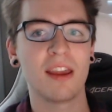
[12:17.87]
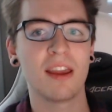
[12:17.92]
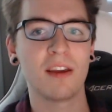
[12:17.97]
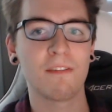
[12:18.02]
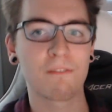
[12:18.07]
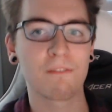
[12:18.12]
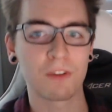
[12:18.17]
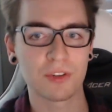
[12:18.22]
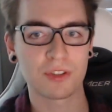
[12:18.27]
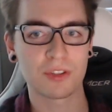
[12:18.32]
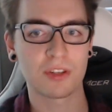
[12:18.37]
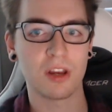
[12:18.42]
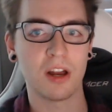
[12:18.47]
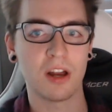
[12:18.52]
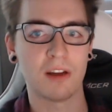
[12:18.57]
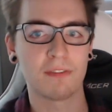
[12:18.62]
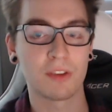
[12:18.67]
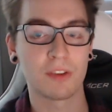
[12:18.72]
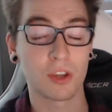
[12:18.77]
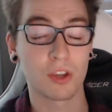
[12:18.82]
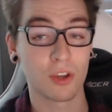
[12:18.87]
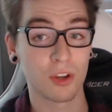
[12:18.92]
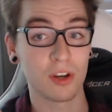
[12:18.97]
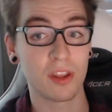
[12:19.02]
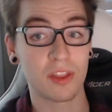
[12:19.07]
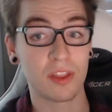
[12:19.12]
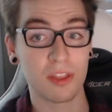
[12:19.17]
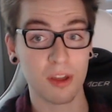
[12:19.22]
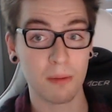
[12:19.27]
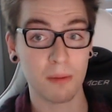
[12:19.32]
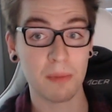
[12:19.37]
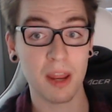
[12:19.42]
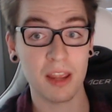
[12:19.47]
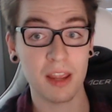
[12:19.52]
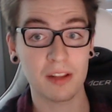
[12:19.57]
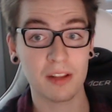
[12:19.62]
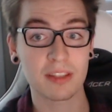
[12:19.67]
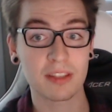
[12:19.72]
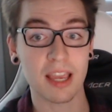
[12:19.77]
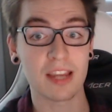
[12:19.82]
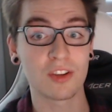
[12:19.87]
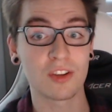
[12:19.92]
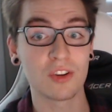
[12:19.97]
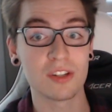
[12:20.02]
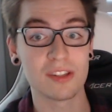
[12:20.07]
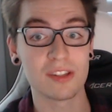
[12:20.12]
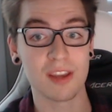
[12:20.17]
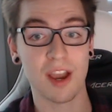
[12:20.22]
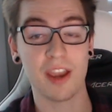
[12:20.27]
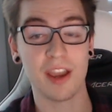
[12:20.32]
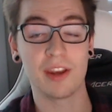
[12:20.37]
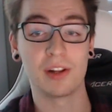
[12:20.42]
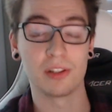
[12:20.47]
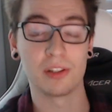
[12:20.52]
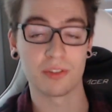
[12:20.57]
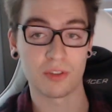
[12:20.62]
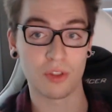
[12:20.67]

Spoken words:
first off, good thumbnails and good titles.